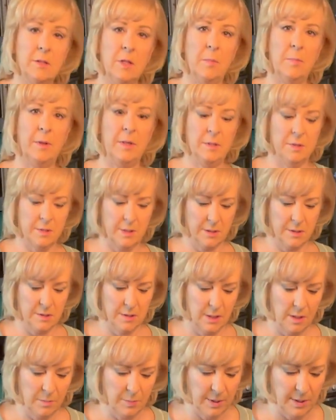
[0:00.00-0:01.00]
up into
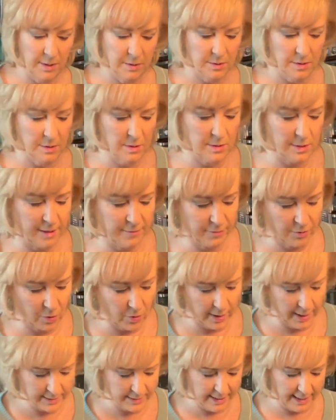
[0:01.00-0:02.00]
16 pieces, I've
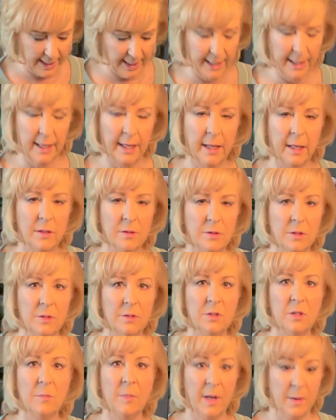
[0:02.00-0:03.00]
cracked 8 eggs
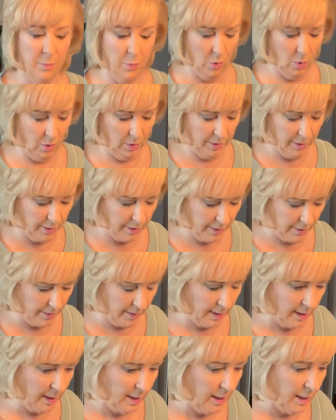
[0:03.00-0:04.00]
into my bowl here.
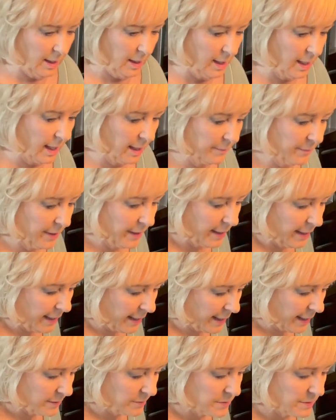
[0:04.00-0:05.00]
I'm gonna
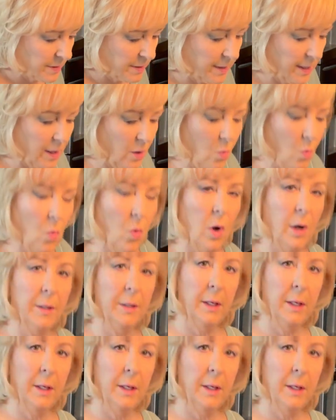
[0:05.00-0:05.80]
add to that 1